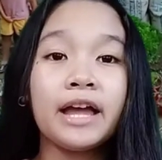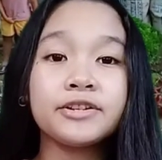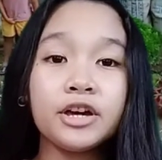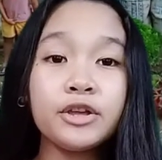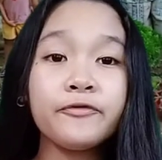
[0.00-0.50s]

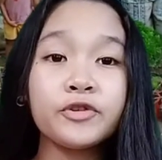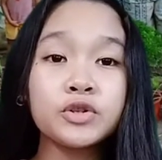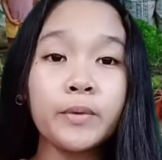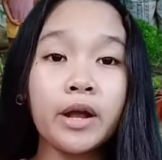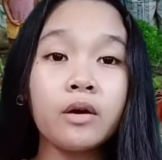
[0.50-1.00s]
and other
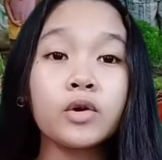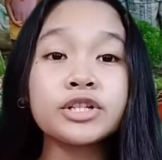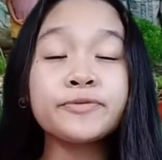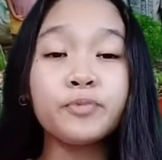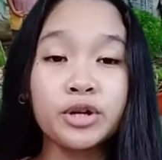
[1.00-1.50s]
footwear
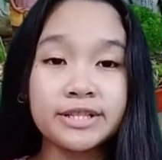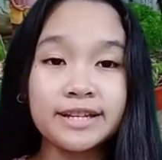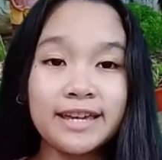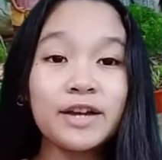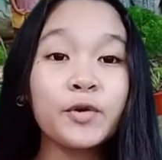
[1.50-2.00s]
or
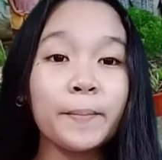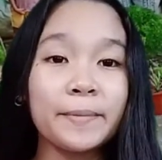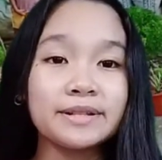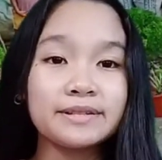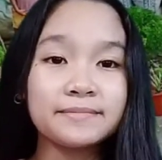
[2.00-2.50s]
sporting
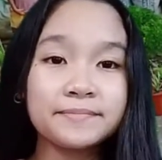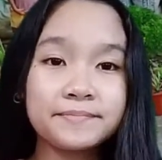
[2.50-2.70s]
equipment.